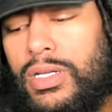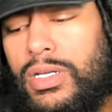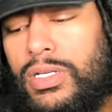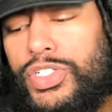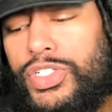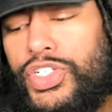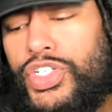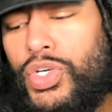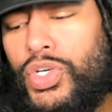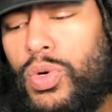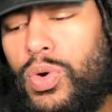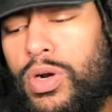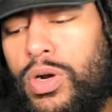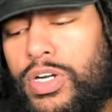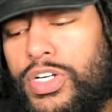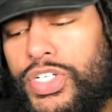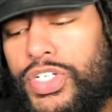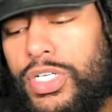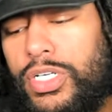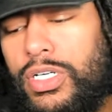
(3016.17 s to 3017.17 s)

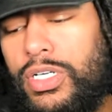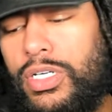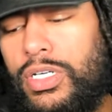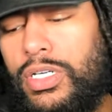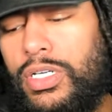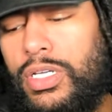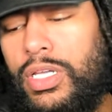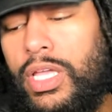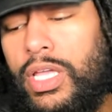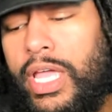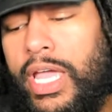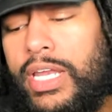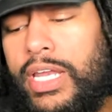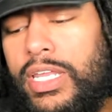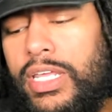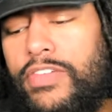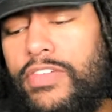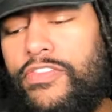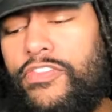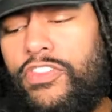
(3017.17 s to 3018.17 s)
Georgia, and
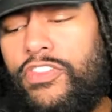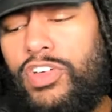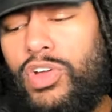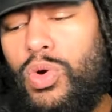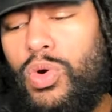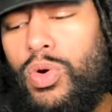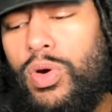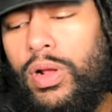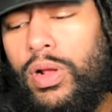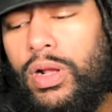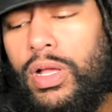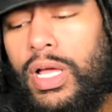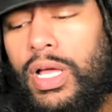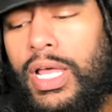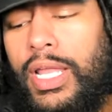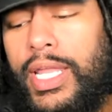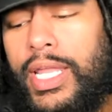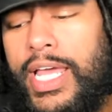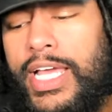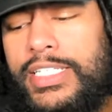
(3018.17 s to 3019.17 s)
then Florida,
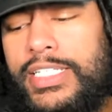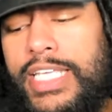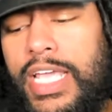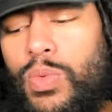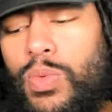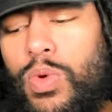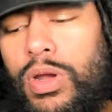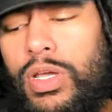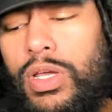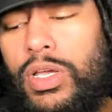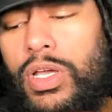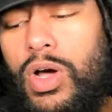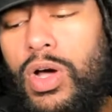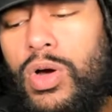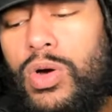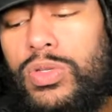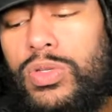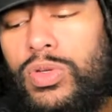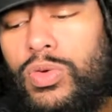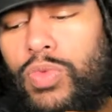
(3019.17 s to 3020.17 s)
unless they want to
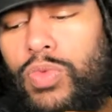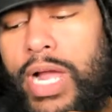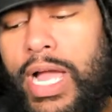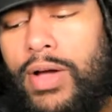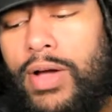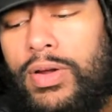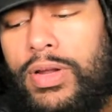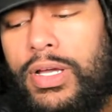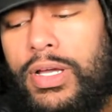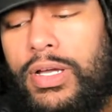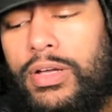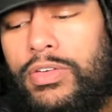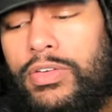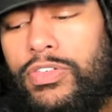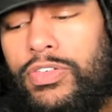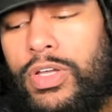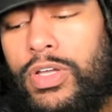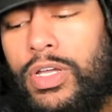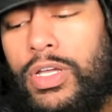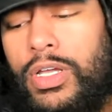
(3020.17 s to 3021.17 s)
go the route of
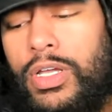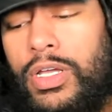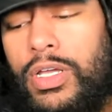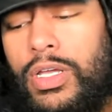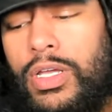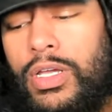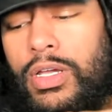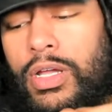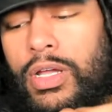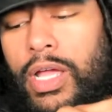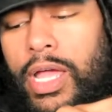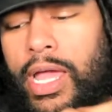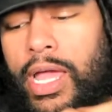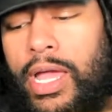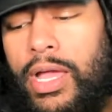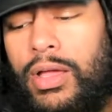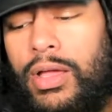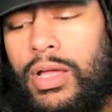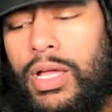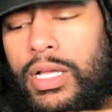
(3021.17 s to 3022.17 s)

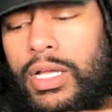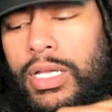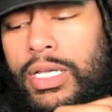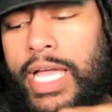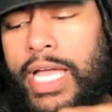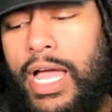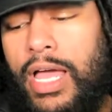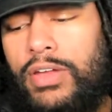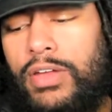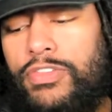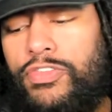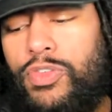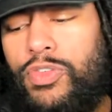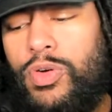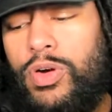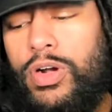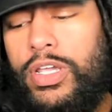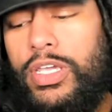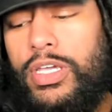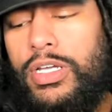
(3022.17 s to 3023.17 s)

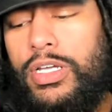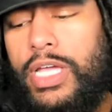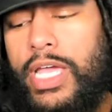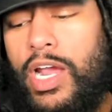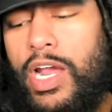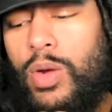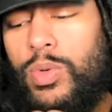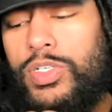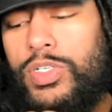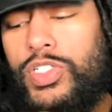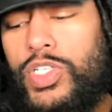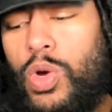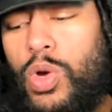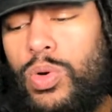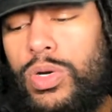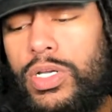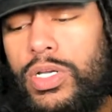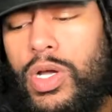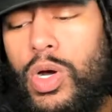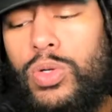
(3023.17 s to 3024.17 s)
California,
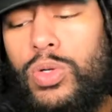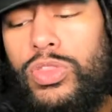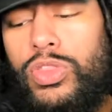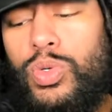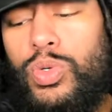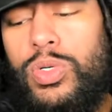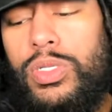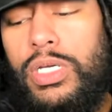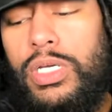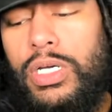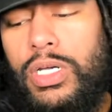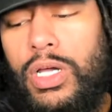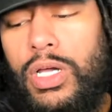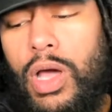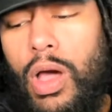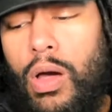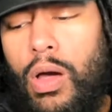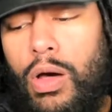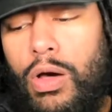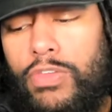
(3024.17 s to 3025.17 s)
Arizona, go through the
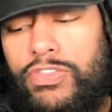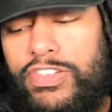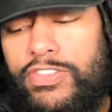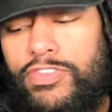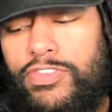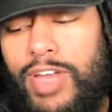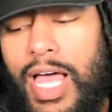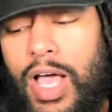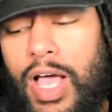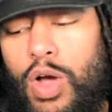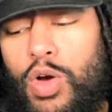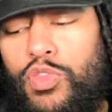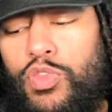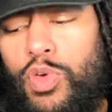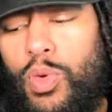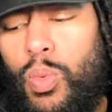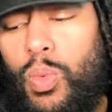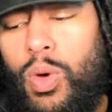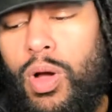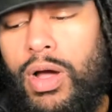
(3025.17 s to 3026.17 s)
Gulf and fly
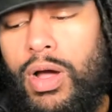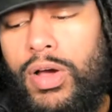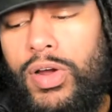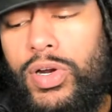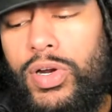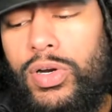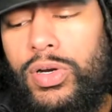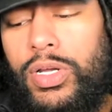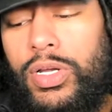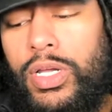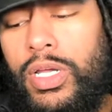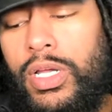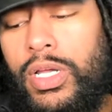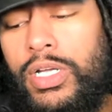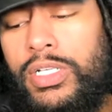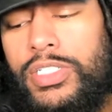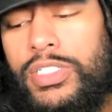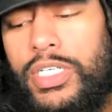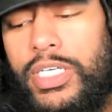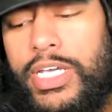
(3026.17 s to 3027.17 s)
over water
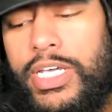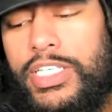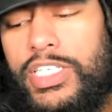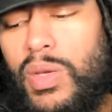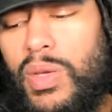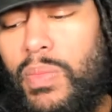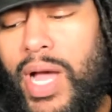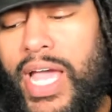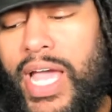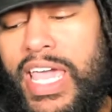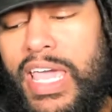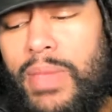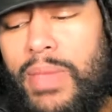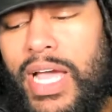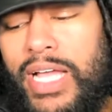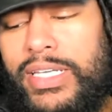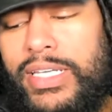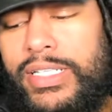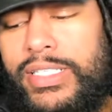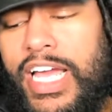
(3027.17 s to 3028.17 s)
to get to Miami.
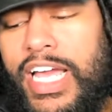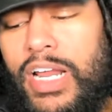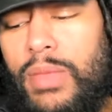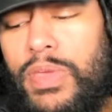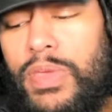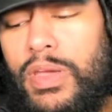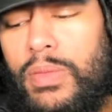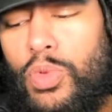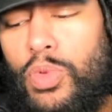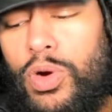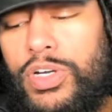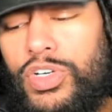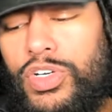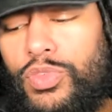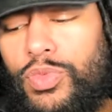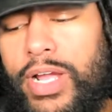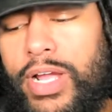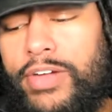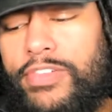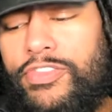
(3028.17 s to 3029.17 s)
I think that'd be a more
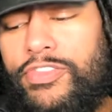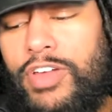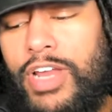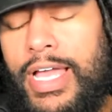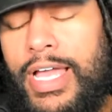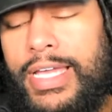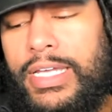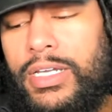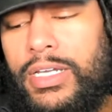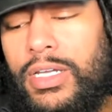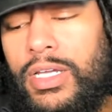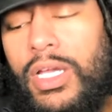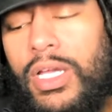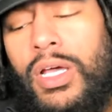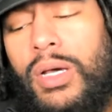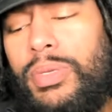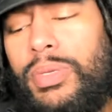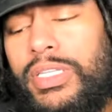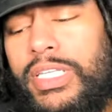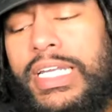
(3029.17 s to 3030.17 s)
direct flight,
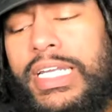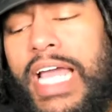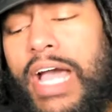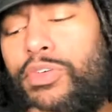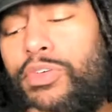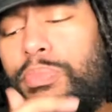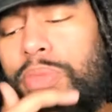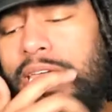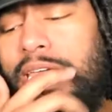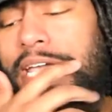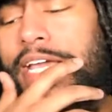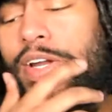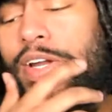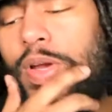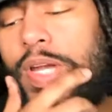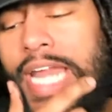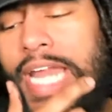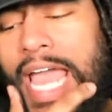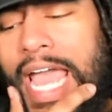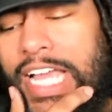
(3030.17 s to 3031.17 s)
but then that would be
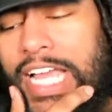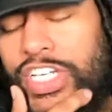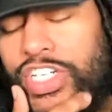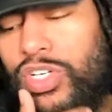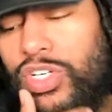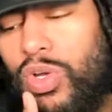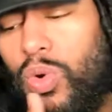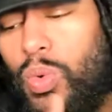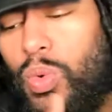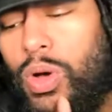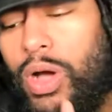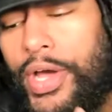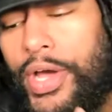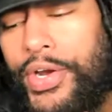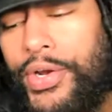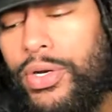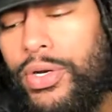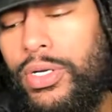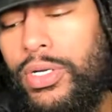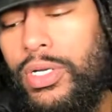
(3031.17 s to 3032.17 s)
international
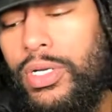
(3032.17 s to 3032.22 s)
water.